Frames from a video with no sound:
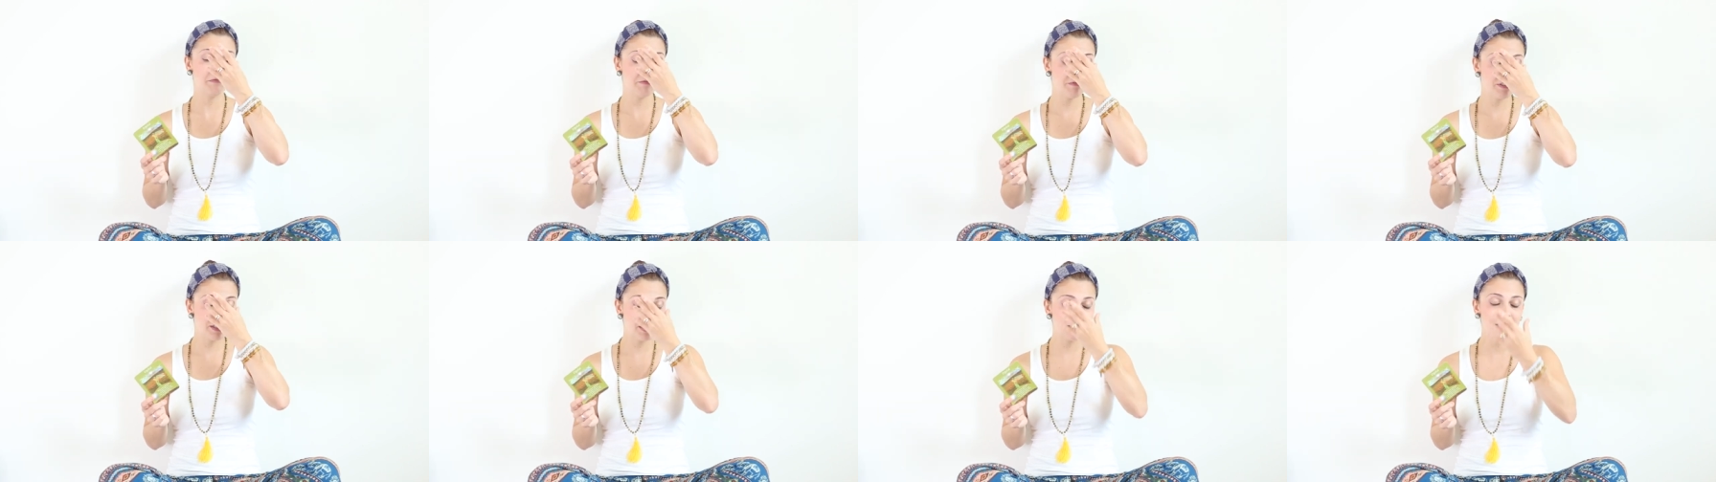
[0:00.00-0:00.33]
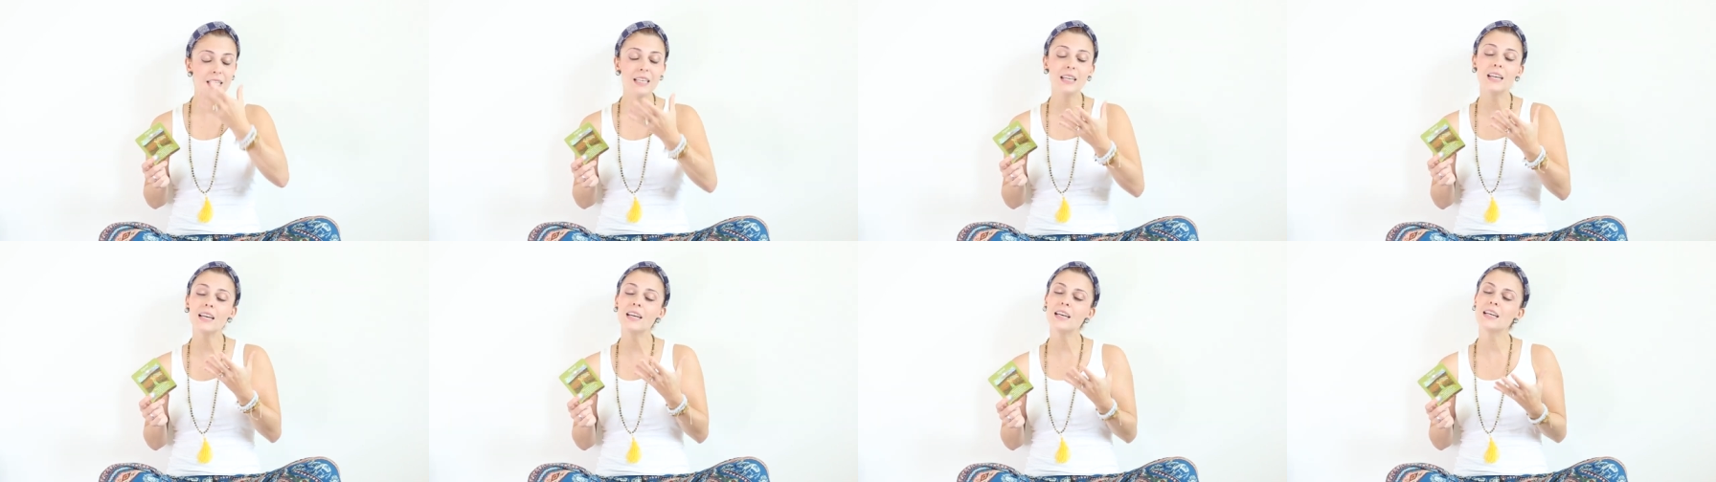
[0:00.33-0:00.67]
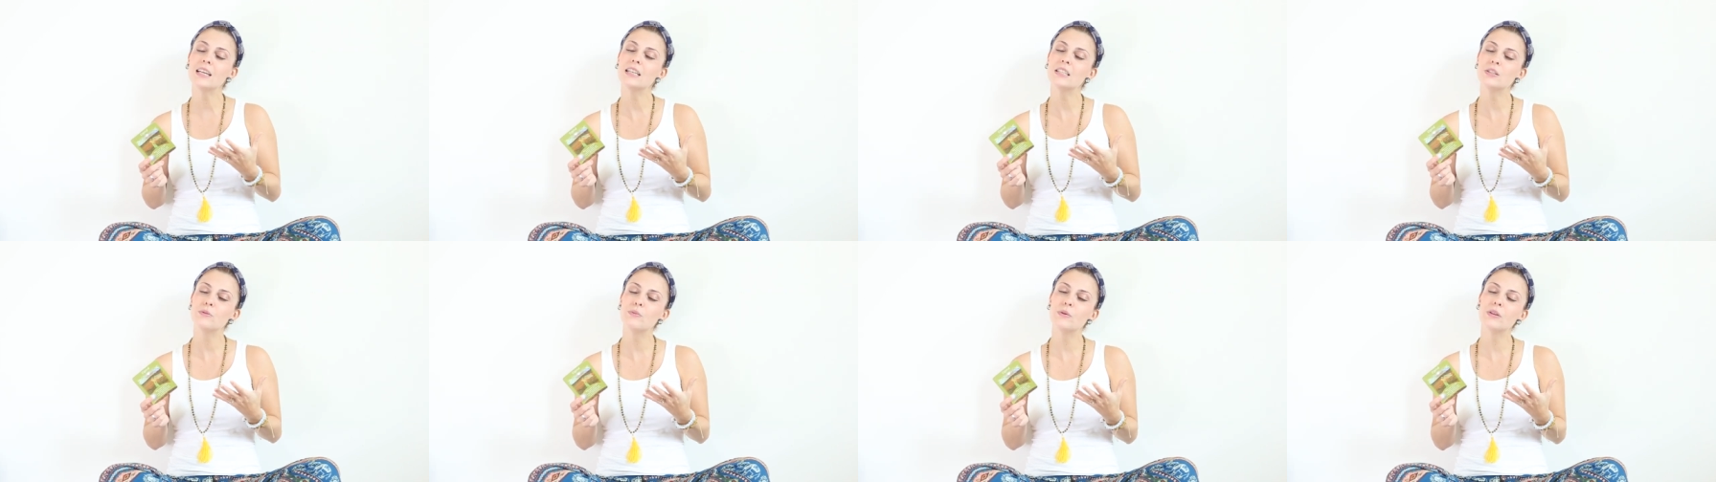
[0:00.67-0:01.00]
seeing
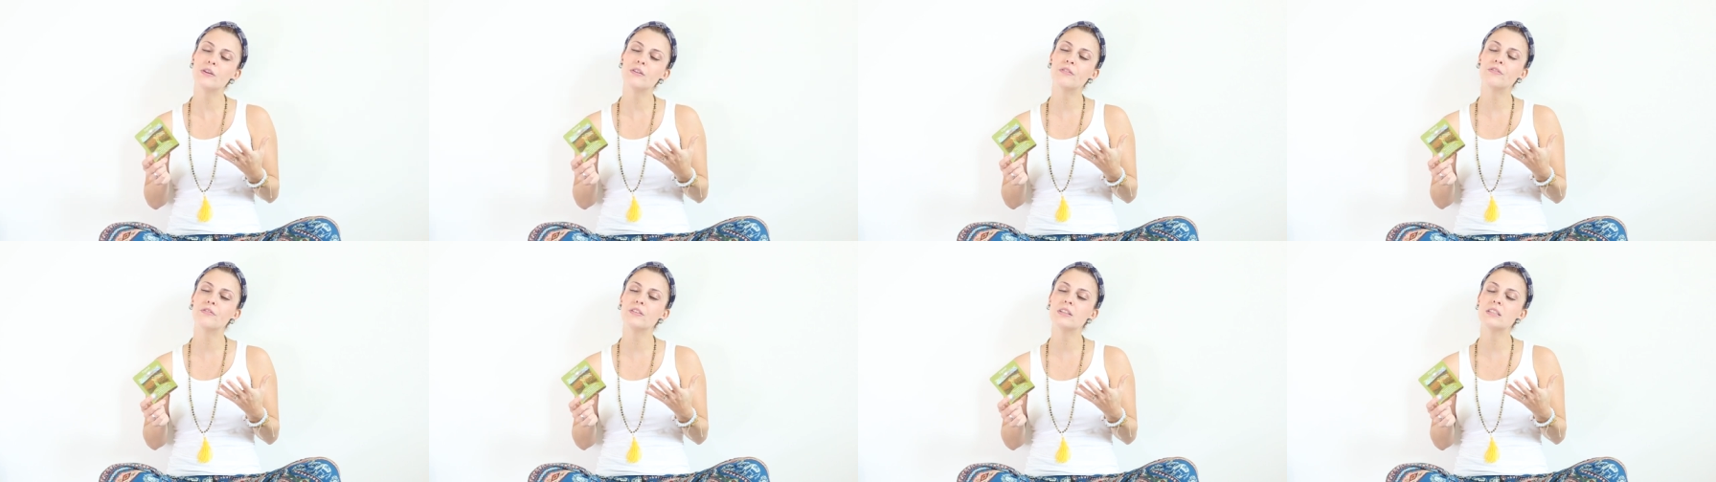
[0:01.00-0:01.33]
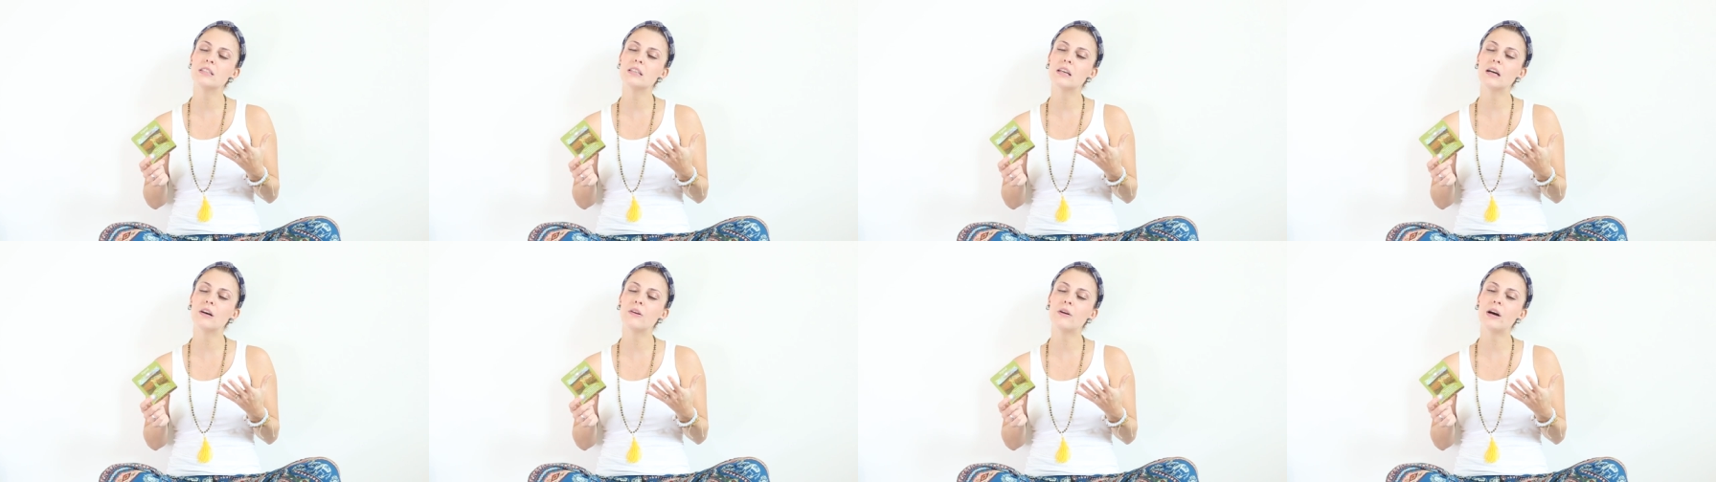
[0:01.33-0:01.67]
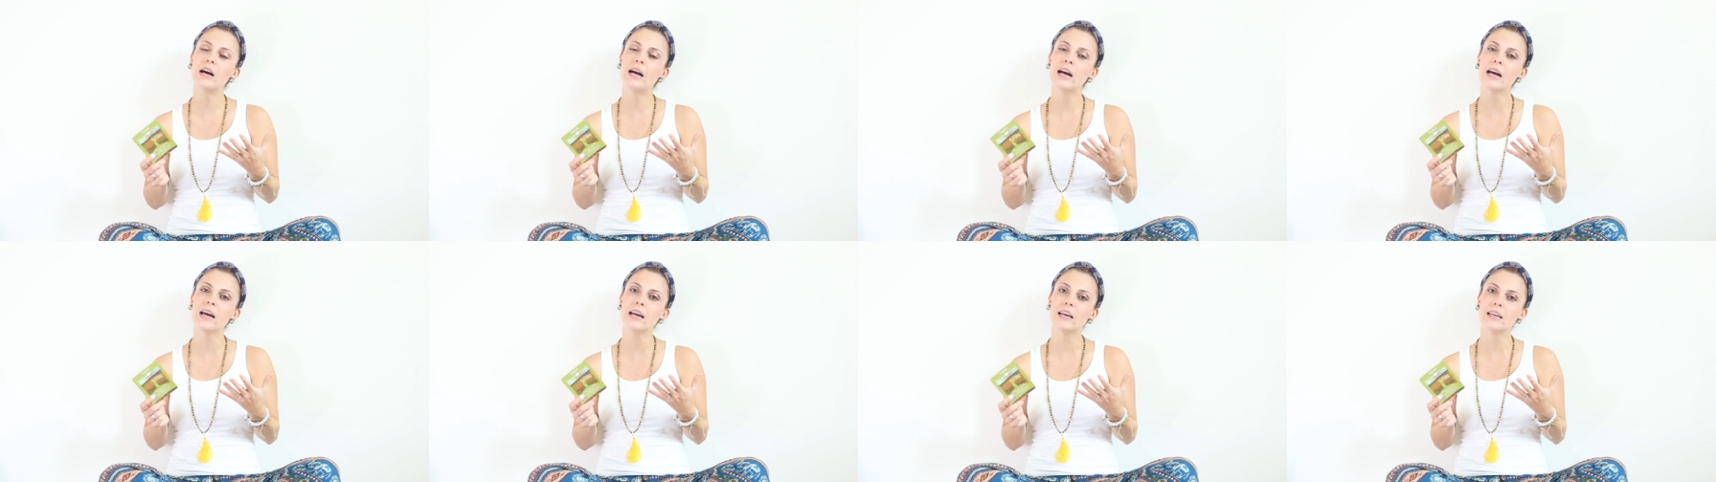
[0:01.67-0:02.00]
it with your physical
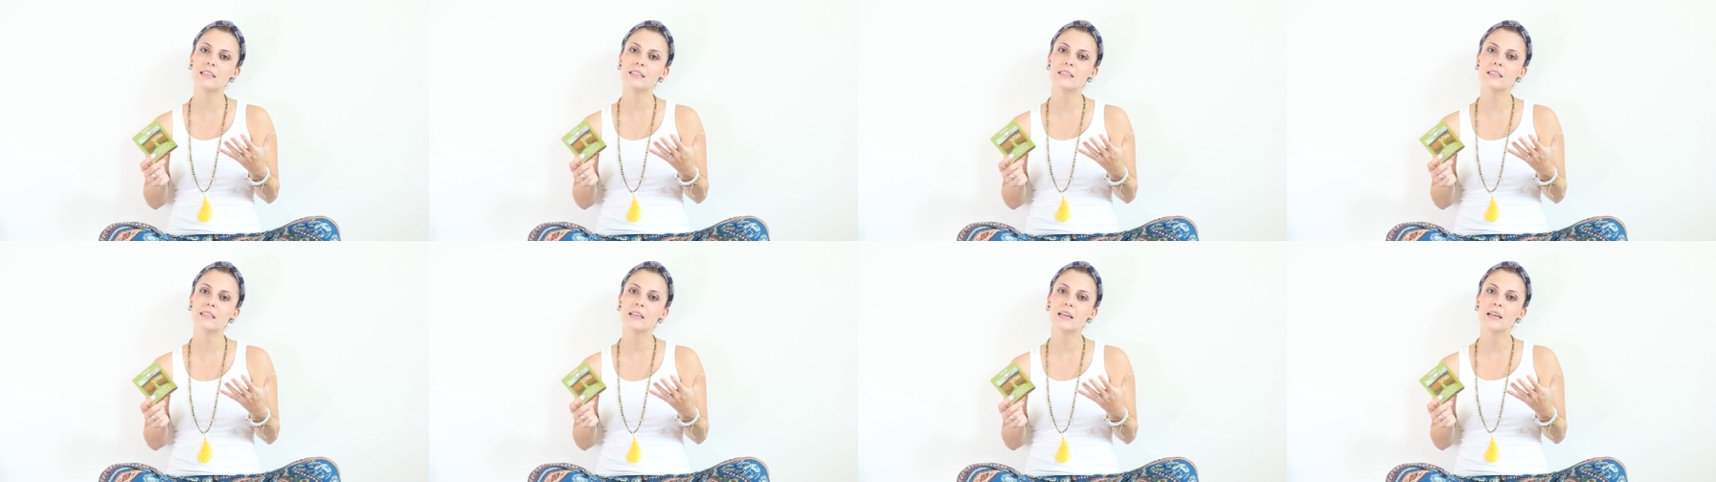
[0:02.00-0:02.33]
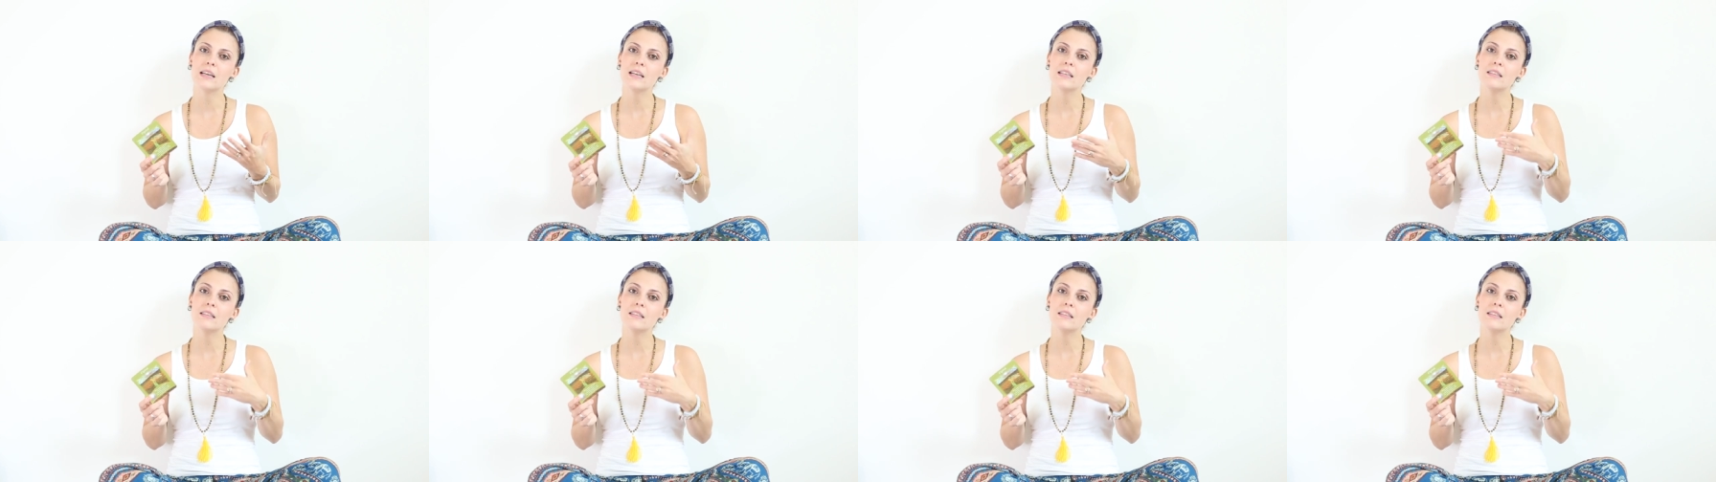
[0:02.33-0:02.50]
eyes,